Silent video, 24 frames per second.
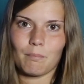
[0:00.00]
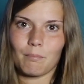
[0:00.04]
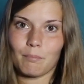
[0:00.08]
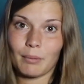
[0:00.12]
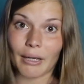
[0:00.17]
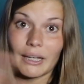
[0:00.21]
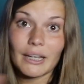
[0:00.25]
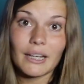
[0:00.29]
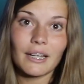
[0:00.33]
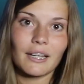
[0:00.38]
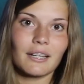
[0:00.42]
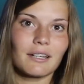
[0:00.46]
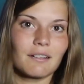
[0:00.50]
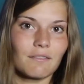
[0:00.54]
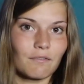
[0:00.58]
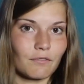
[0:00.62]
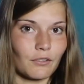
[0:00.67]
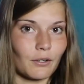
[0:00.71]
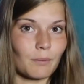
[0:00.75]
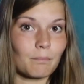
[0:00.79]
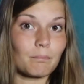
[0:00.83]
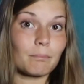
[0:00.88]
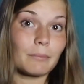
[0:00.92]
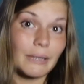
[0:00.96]
big
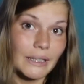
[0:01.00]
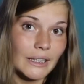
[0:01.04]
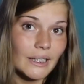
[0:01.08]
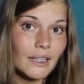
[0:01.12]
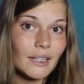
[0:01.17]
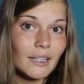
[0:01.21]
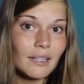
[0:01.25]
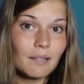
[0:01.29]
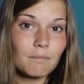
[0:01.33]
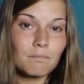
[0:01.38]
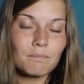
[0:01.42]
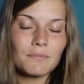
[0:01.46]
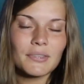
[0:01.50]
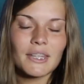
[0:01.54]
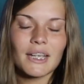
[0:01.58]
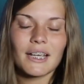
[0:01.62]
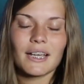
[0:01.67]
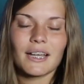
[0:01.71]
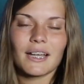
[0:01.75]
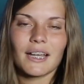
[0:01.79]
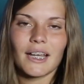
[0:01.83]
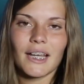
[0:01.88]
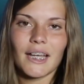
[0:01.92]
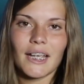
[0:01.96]
for me
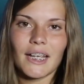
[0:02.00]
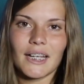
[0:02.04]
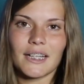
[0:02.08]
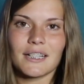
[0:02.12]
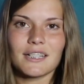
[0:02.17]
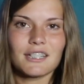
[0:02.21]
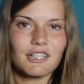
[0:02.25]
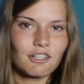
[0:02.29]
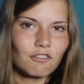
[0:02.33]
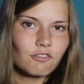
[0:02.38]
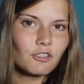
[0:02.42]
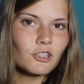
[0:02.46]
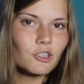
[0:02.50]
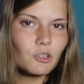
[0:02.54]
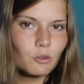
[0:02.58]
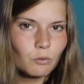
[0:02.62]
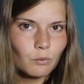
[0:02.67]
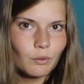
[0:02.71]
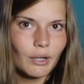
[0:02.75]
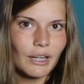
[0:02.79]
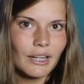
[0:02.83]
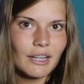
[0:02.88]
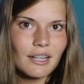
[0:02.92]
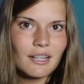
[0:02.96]
in different
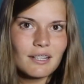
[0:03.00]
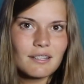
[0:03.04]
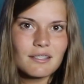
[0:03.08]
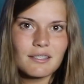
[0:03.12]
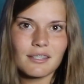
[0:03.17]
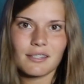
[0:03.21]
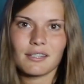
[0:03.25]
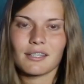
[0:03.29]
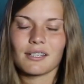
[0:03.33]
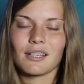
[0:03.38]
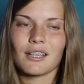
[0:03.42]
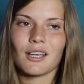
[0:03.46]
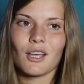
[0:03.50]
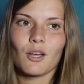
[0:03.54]
ways.